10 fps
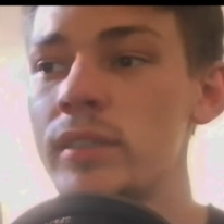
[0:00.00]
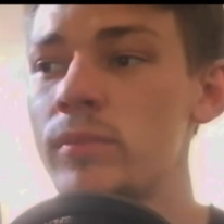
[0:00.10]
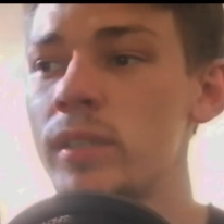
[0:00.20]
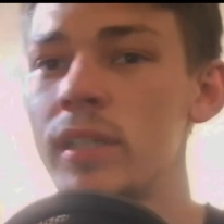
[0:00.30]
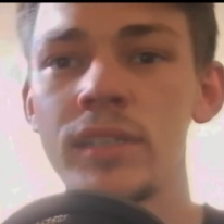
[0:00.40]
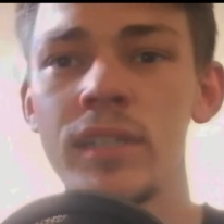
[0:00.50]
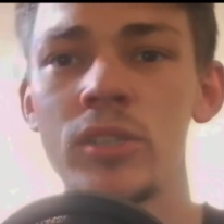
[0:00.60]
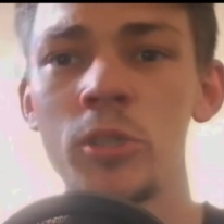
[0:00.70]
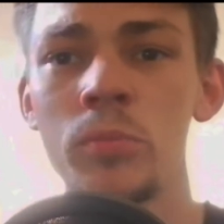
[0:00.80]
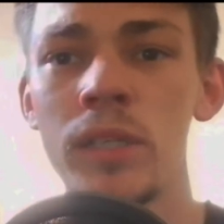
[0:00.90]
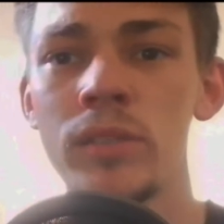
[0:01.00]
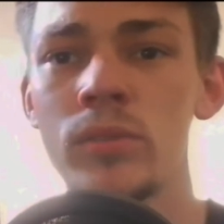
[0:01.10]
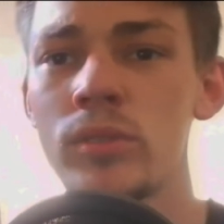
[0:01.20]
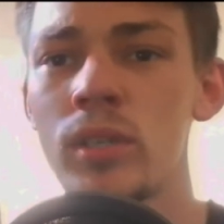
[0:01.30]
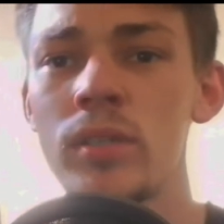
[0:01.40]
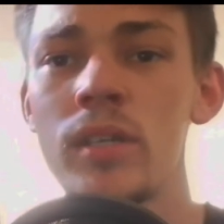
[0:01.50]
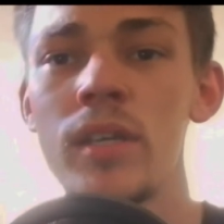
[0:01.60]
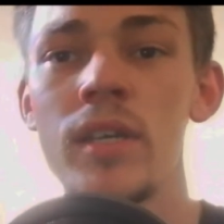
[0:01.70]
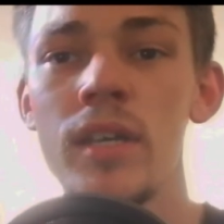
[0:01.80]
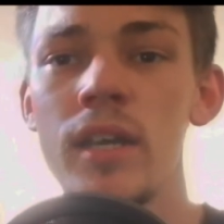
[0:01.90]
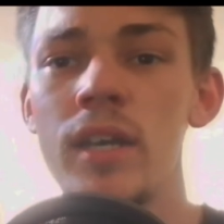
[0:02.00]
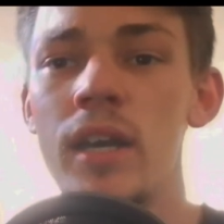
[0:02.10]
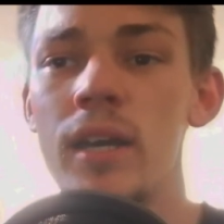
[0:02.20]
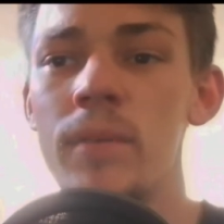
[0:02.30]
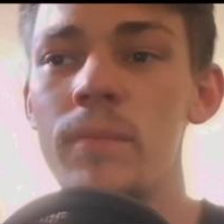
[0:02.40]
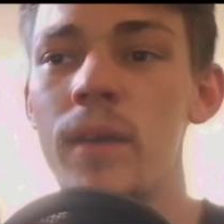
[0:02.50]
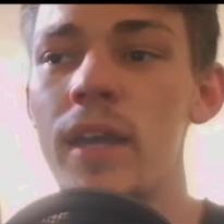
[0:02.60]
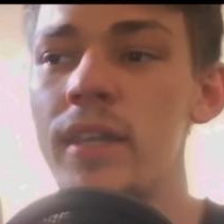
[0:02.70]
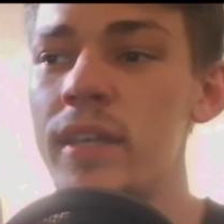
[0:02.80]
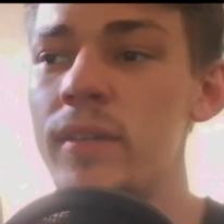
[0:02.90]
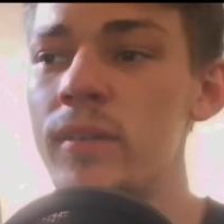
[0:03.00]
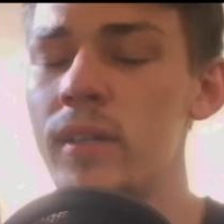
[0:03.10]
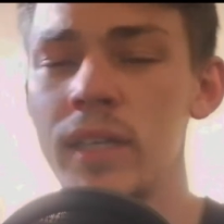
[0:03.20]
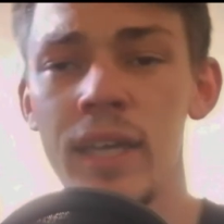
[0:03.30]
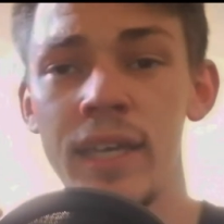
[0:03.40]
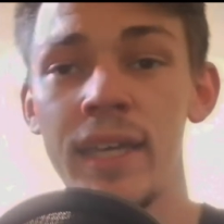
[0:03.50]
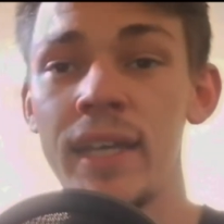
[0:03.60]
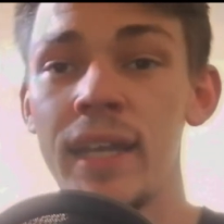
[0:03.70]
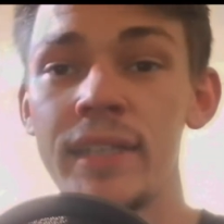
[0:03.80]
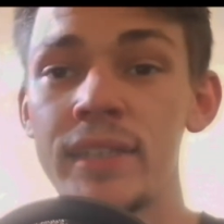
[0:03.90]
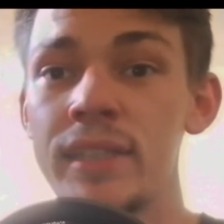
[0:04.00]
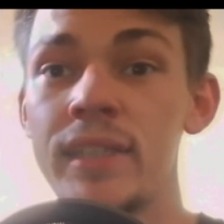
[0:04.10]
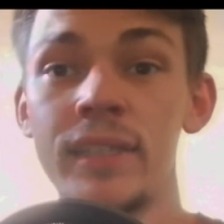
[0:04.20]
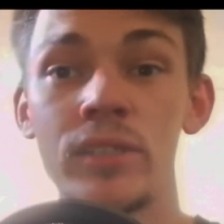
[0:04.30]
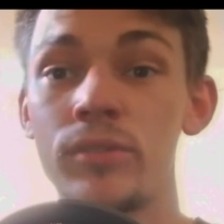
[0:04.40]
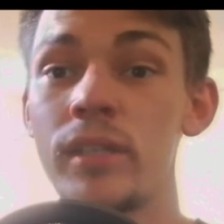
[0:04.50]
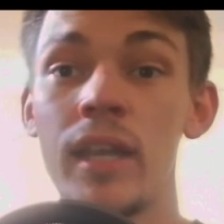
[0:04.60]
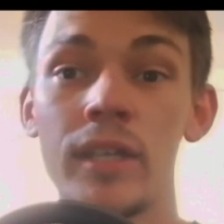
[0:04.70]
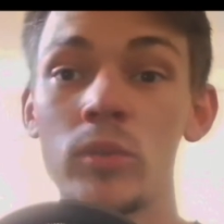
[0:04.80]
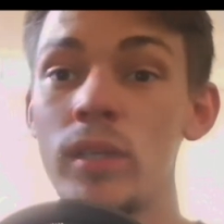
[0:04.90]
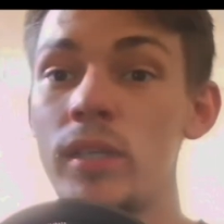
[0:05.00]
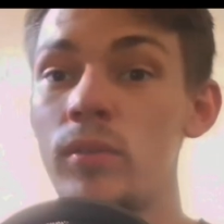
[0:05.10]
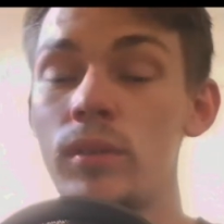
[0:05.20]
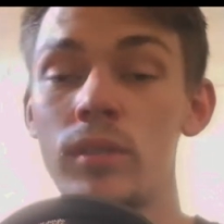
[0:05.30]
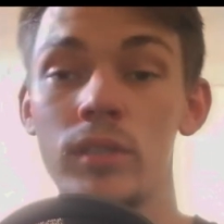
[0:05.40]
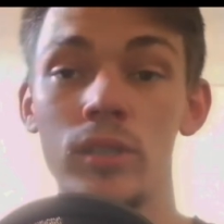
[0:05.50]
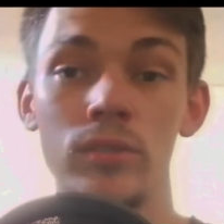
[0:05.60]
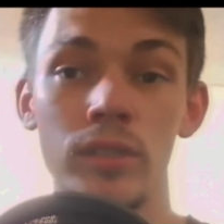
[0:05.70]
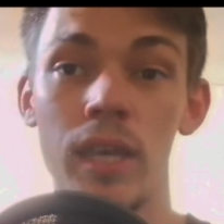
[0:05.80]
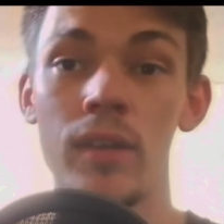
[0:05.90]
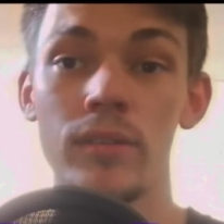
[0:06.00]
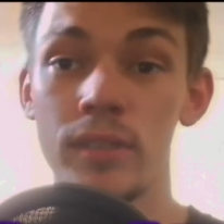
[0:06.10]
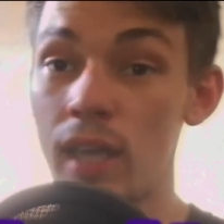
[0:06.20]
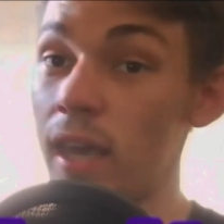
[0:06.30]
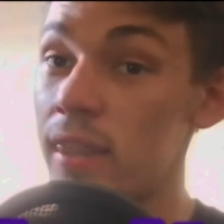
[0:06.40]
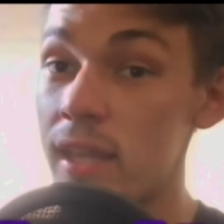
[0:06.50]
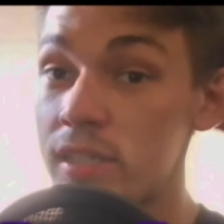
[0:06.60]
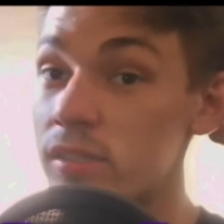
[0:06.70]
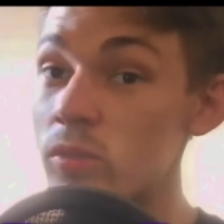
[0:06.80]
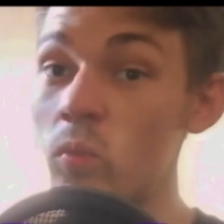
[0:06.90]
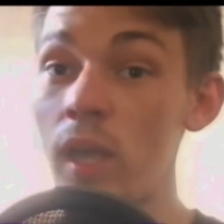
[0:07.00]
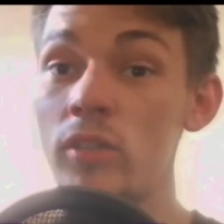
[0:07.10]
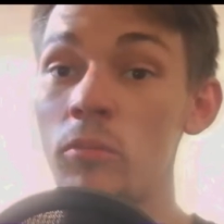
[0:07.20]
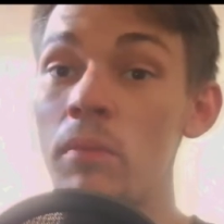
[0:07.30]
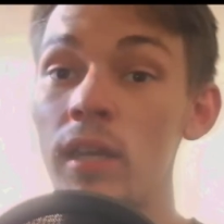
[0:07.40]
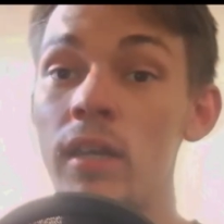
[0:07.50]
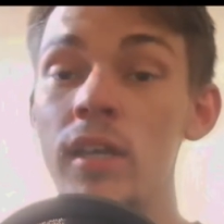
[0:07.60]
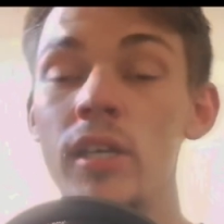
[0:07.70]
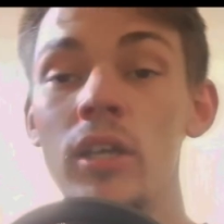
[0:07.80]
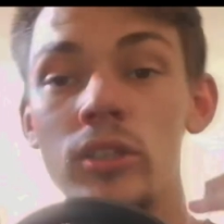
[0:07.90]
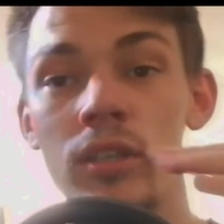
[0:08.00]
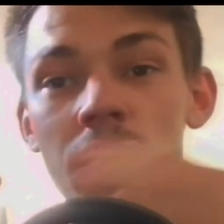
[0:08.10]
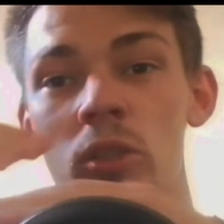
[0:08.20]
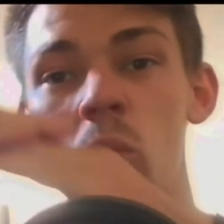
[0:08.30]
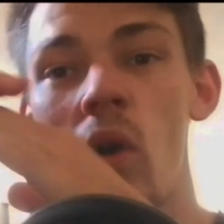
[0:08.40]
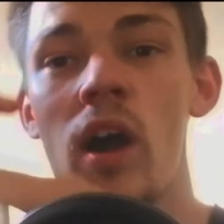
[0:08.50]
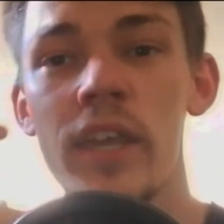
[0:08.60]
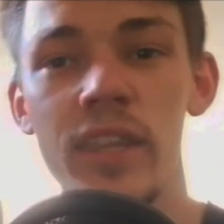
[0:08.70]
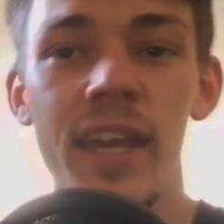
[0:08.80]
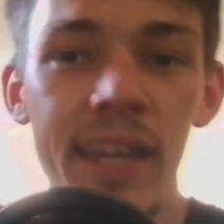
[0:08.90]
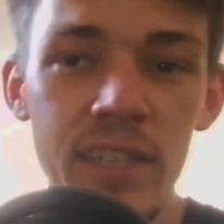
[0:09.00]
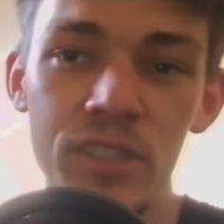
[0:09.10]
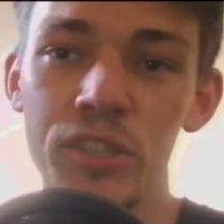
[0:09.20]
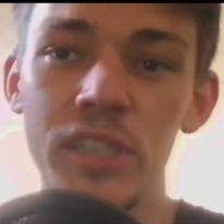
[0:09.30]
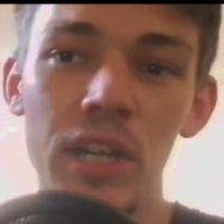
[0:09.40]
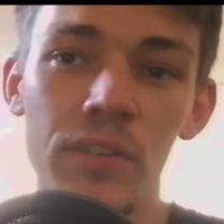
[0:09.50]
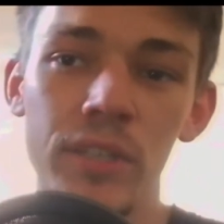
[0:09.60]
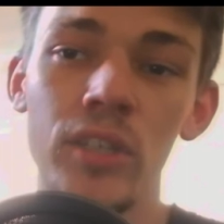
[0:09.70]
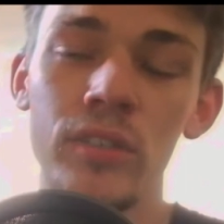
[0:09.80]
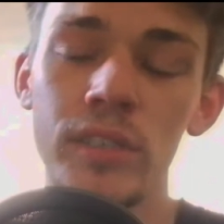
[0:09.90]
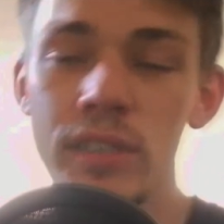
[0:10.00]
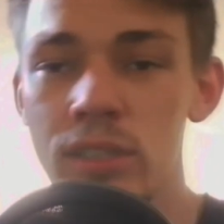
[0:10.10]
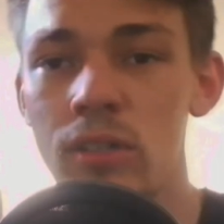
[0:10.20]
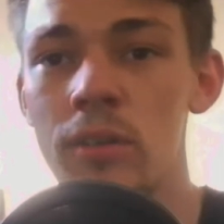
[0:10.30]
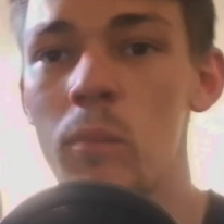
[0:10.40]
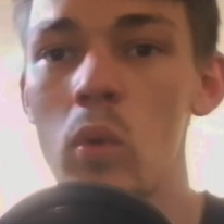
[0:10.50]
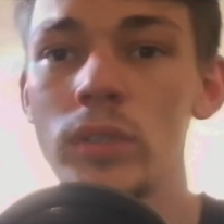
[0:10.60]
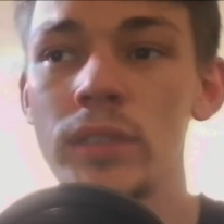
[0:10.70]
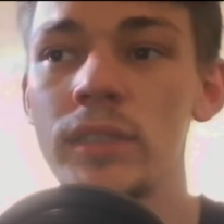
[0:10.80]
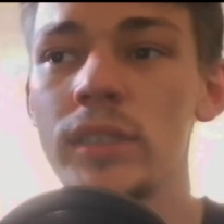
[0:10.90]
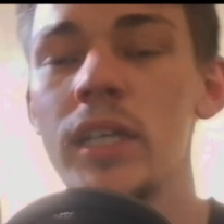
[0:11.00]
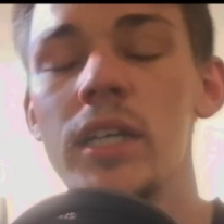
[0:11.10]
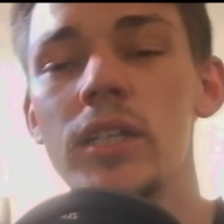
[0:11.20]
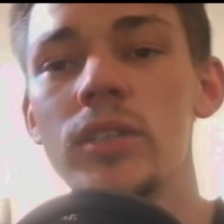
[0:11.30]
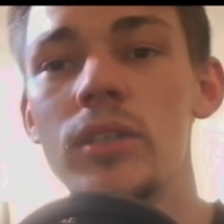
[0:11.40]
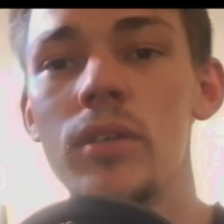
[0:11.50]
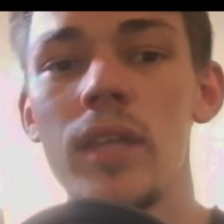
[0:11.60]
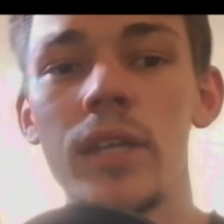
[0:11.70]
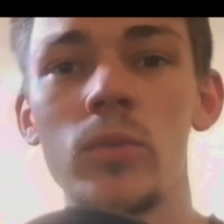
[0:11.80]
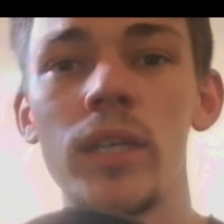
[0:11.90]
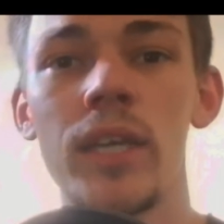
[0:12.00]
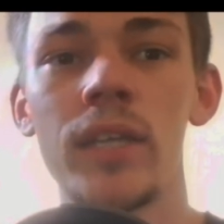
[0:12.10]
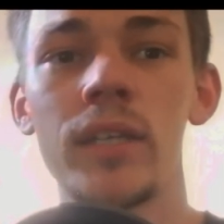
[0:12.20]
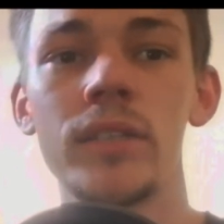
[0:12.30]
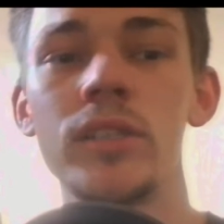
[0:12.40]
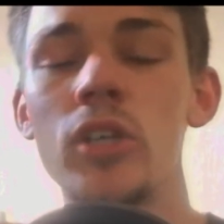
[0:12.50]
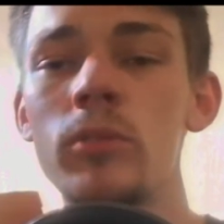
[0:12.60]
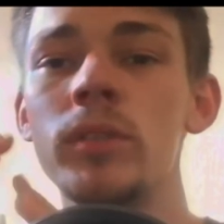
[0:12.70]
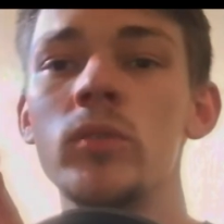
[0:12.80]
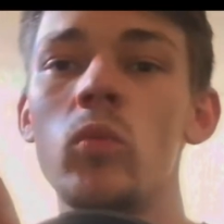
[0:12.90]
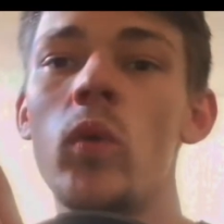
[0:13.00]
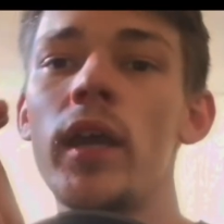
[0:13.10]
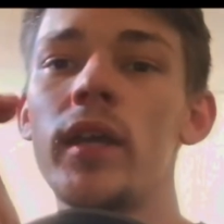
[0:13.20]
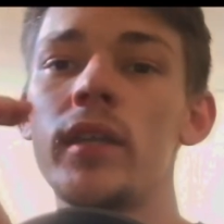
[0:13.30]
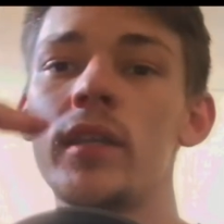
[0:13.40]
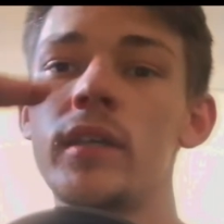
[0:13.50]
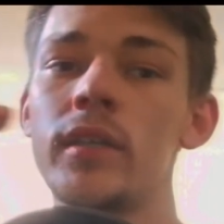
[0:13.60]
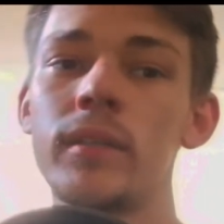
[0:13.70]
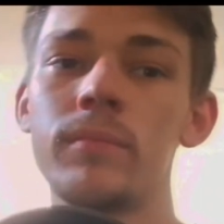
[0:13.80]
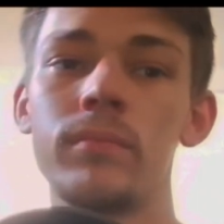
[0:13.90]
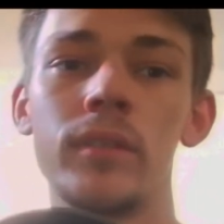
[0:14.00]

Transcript: in, what did I say, 2 months or so. And then a year later then it's already like 20 or 30 units out, and that's just way too big. So that's why the history of a unit is so important, so that we can determine where the